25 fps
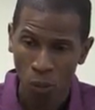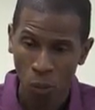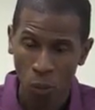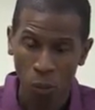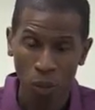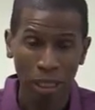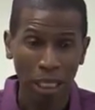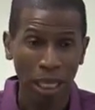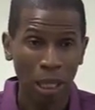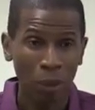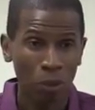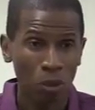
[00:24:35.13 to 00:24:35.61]

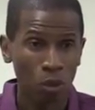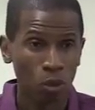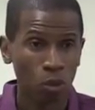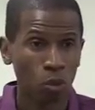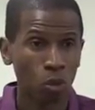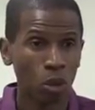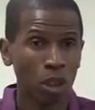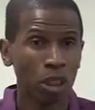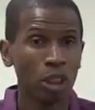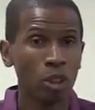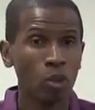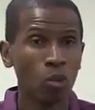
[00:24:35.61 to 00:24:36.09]
when I was
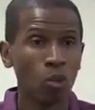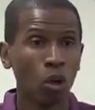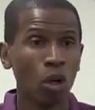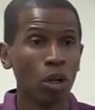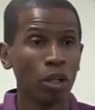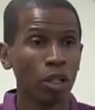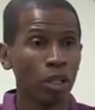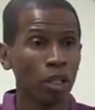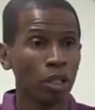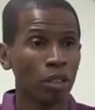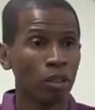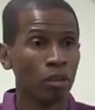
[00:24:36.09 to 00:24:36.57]
really
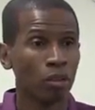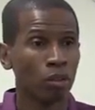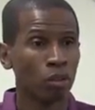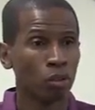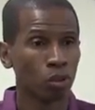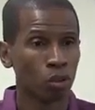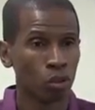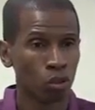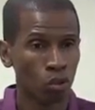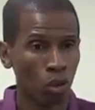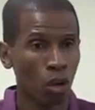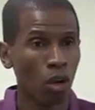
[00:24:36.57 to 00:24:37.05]
working
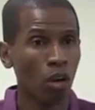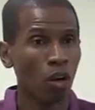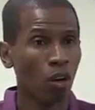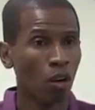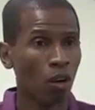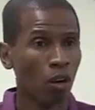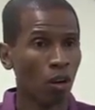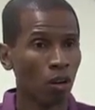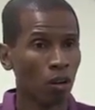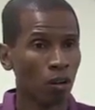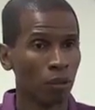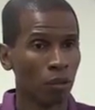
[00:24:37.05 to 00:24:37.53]

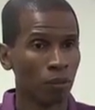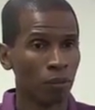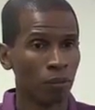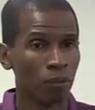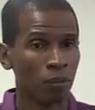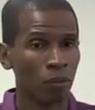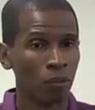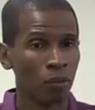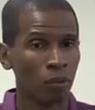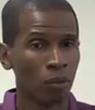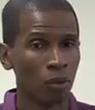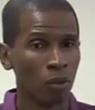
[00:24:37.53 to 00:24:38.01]
strong
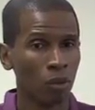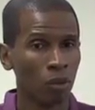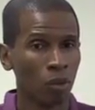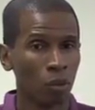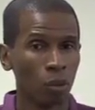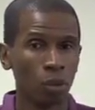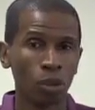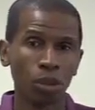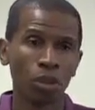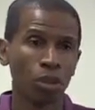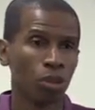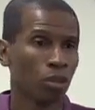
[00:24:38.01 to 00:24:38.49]

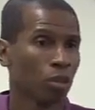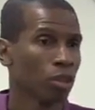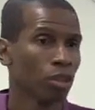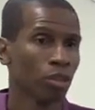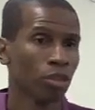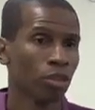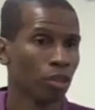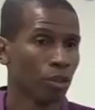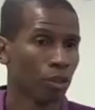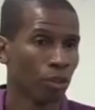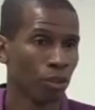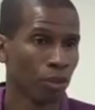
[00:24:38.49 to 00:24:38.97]
with the
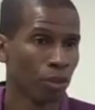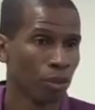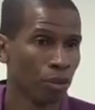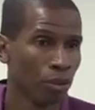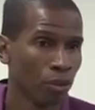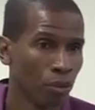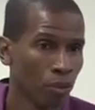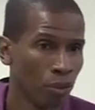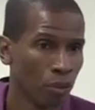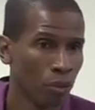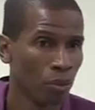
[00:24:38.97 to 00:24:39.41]
crystals.